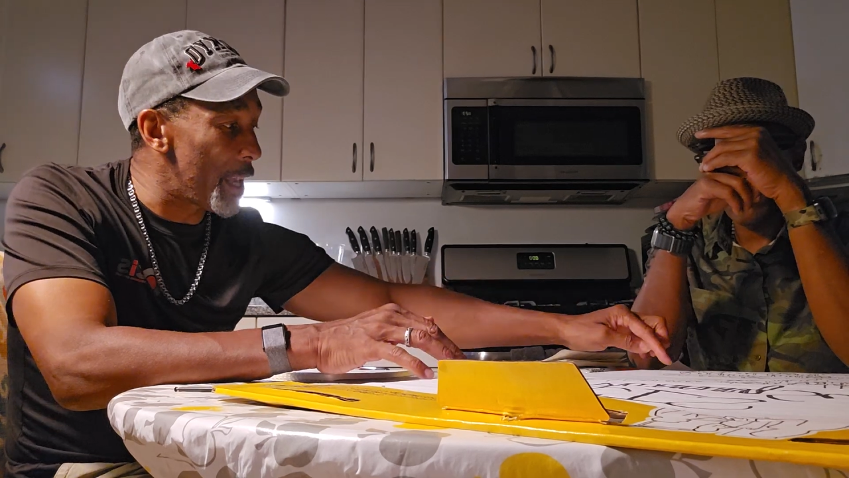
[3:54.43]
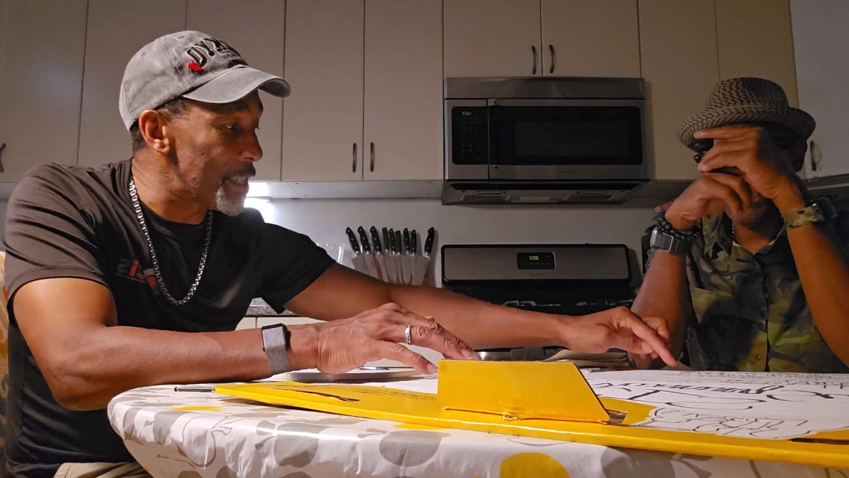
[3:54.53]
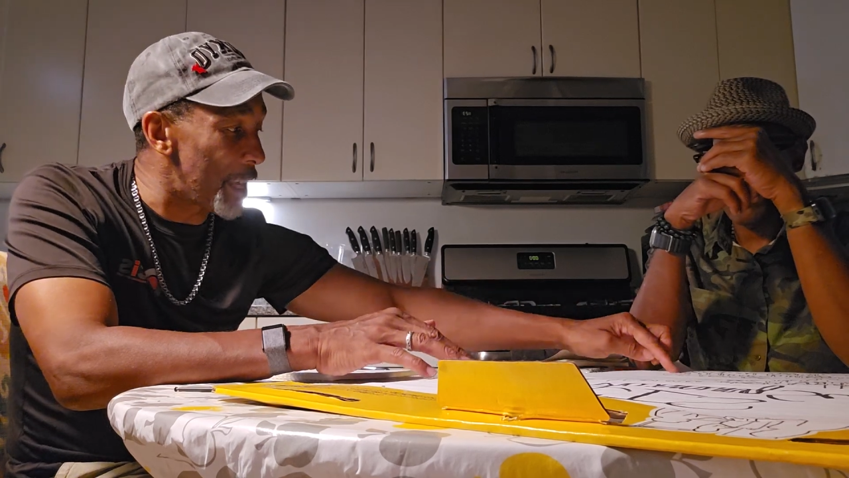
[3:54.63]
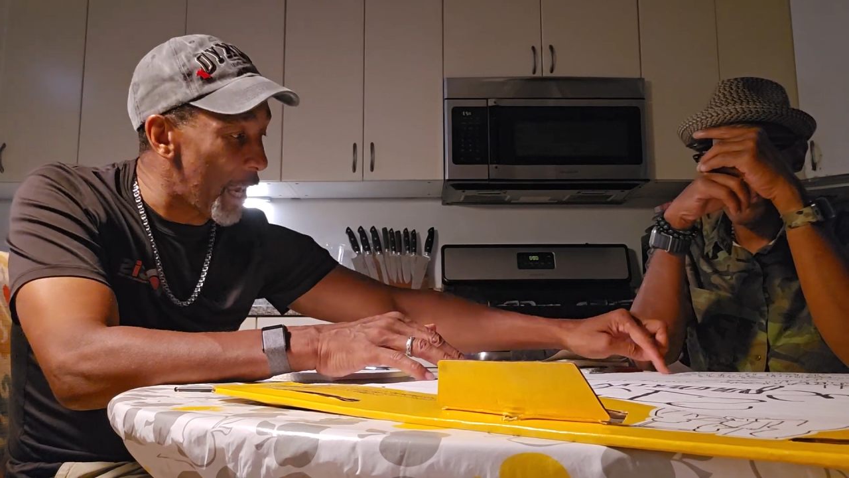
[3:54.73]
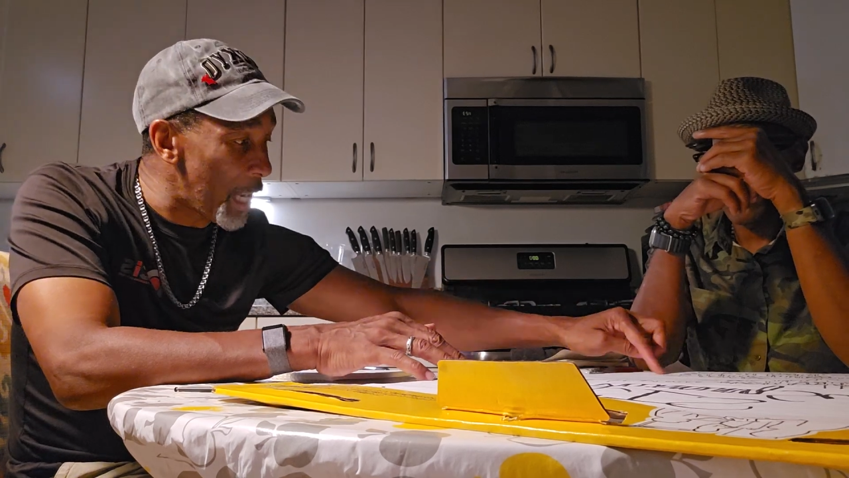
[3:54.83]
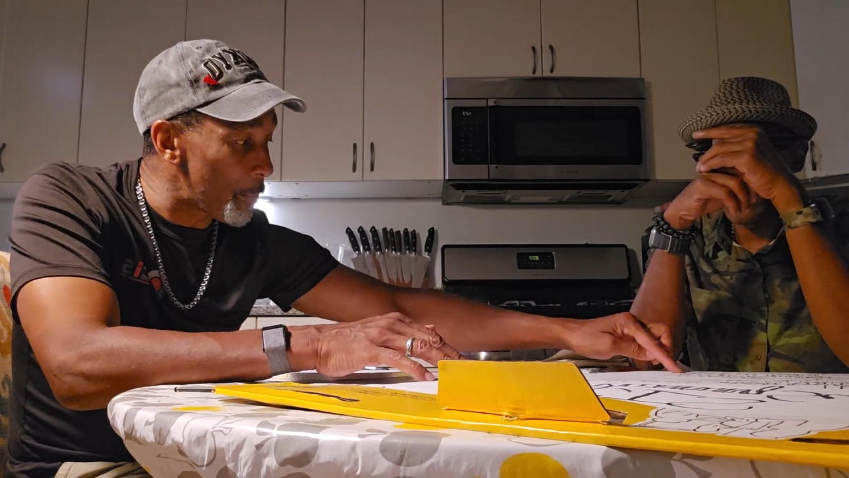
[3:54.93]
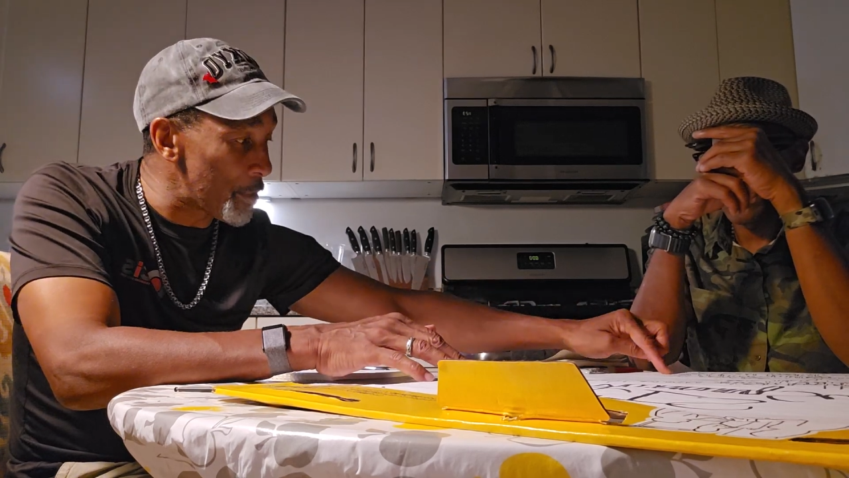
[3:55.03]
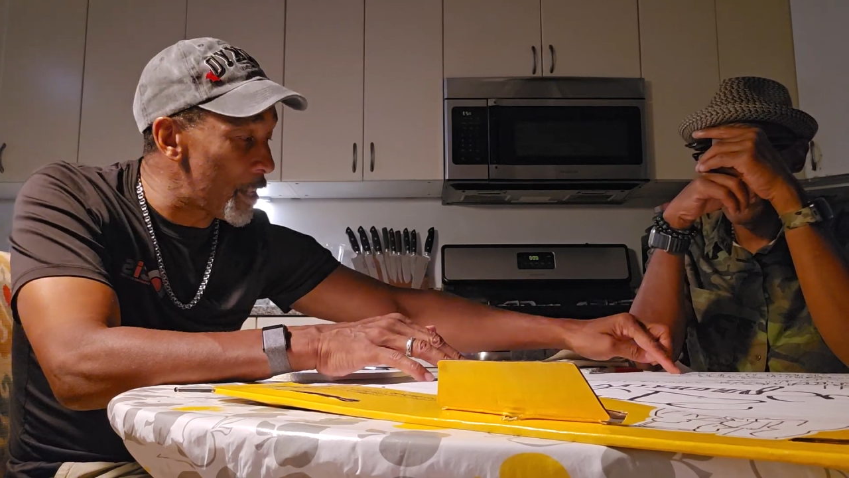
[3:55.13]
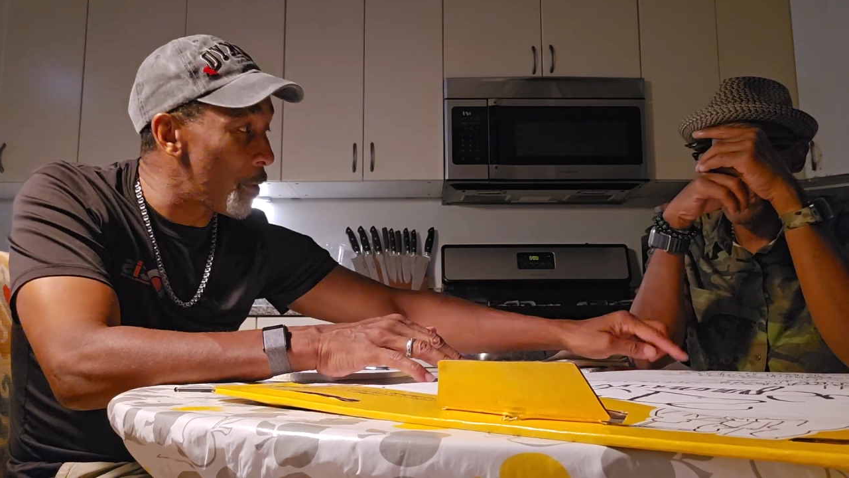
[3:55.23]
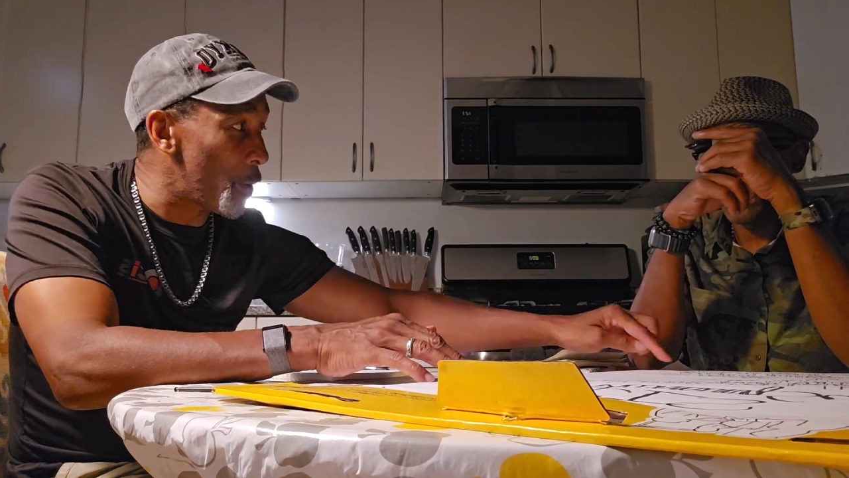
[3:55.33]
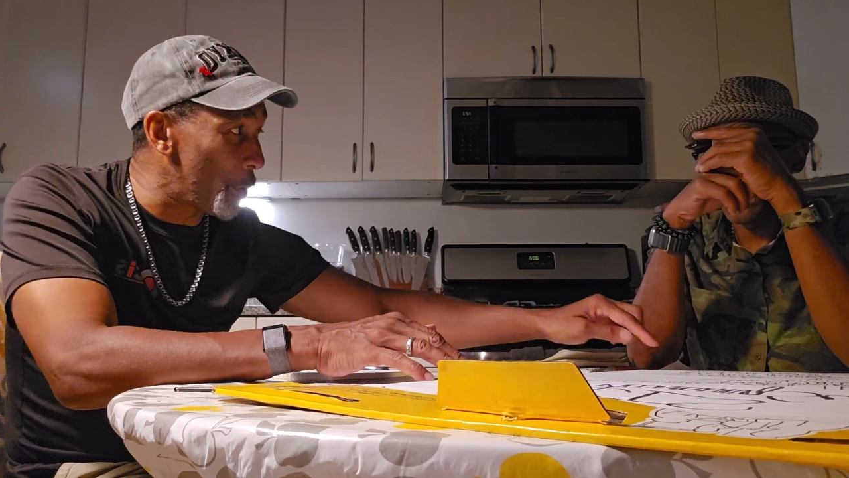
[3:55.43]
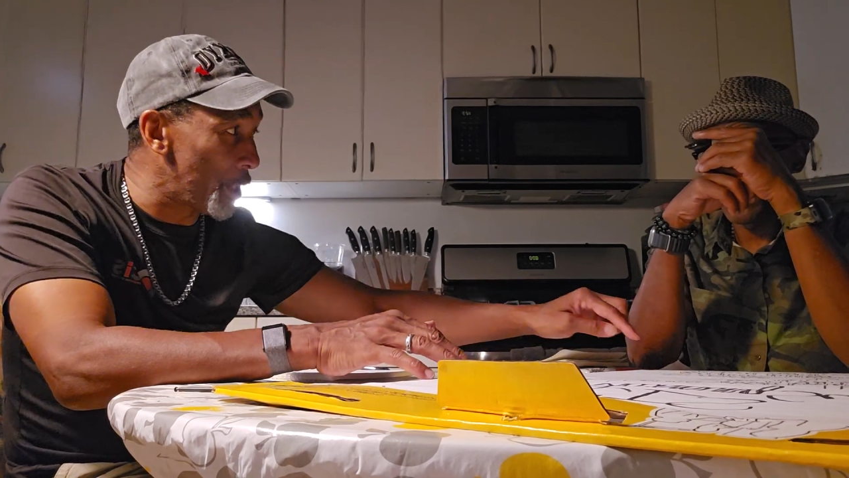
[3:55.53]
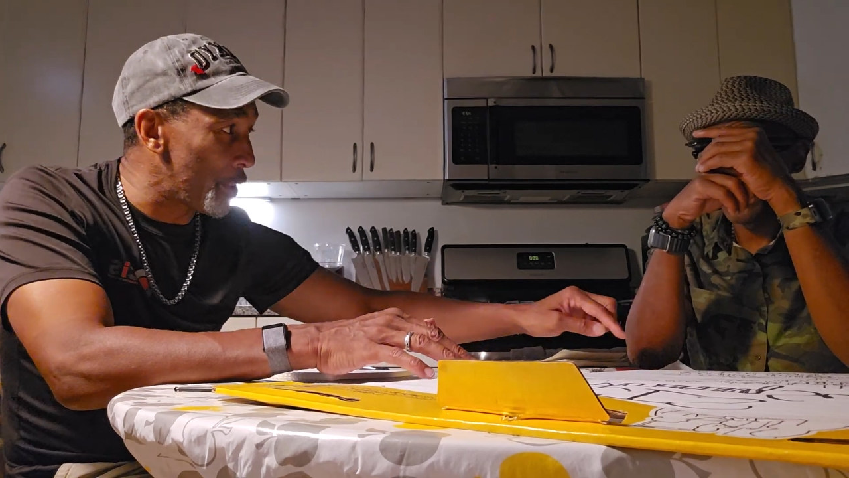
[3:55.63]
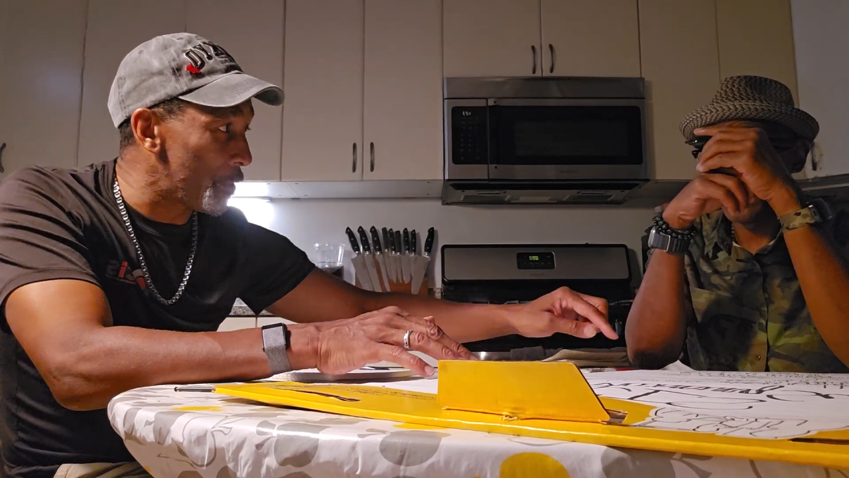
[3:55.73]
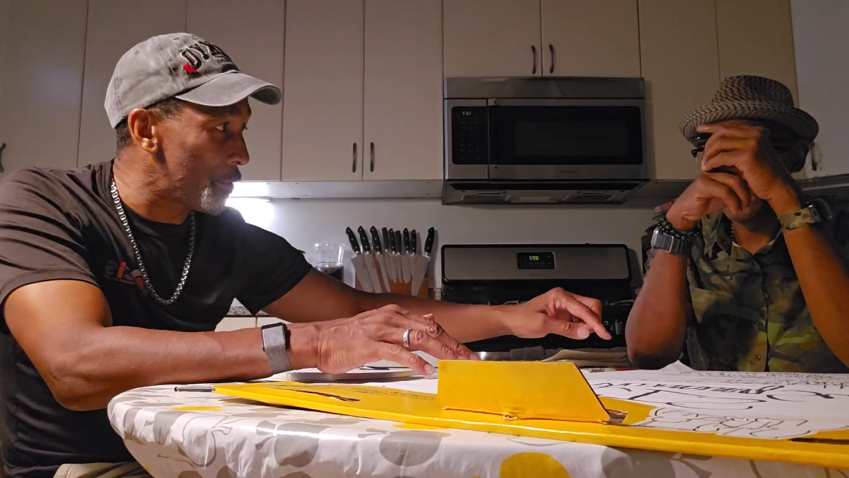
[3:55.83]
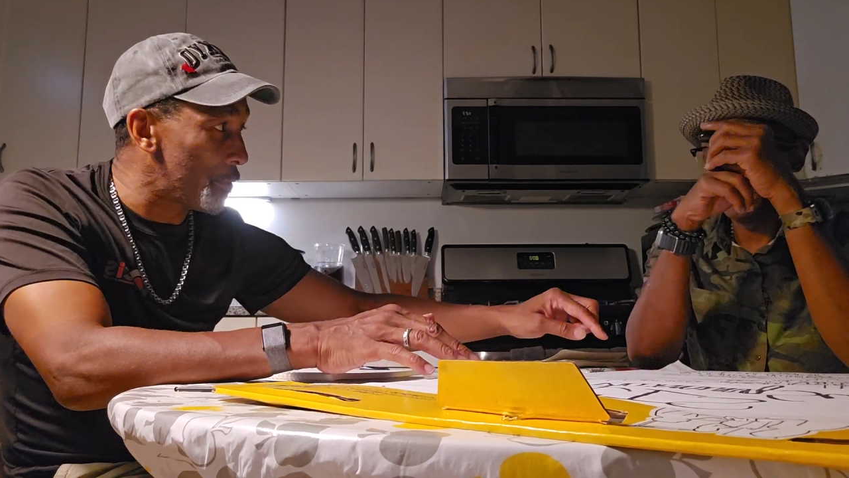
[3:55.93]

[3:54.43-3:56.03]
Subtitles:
is 80% of what we do.